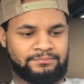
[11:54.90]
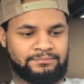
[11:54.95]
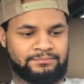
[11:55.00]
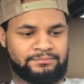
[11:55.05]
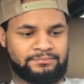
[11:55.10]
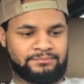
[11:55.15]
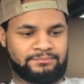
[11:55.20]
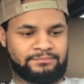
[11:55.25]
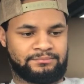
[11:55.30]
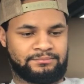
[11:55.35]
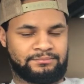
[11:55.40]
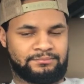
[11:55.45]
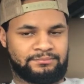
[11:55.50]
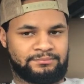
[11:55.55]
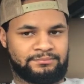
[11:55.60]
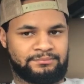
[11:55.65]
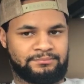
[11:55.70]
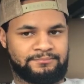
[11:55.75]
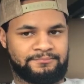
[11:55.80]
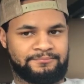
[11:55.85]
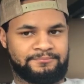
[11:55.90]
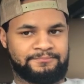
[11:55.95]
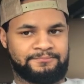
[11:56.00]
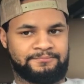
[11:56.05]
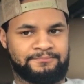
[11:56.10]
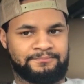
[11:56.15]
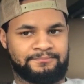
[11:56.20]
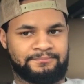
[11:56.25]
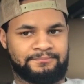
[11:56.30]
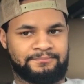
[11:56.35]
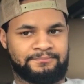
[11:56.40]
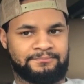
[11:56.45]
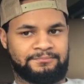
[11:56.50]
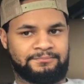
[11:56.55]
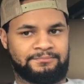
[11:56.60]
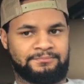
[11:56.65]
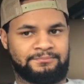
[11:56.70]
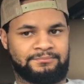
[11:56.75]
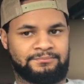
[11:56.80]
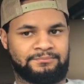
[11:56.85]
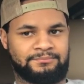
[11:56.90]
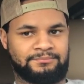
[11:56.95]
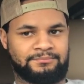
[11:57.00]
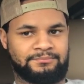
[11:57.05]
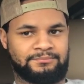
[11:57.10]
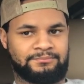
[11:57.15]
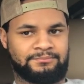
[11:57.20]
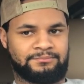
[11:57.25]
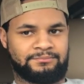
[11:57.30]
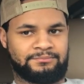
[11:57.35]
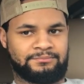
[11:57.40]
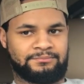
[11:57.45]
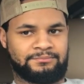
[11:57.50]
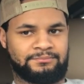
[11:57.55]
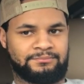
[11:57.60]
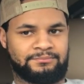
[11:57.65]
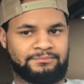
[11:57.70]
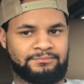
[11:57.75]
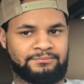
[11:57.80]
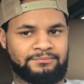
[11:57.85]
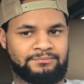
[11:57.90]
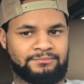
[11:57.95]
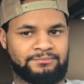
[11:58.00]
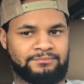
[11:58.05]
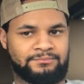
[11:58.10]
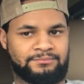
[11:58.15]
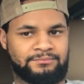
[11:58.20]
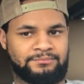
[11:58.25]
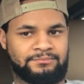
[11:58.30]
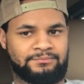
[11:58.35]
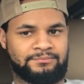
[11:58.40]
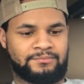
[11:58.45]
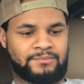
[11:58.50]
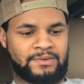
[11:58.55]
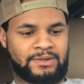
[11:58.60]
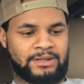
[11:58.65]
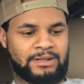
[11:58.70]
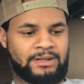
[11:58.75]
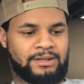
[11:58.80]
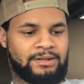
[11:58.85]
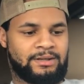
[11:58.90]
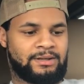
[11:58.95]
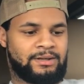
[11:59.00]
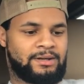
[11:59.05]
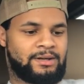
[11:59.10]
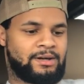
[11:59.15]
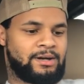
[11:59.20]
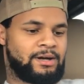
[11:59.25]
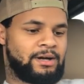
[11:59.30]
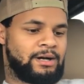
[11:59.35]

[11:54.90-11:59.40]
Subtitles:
The person shown says nothing.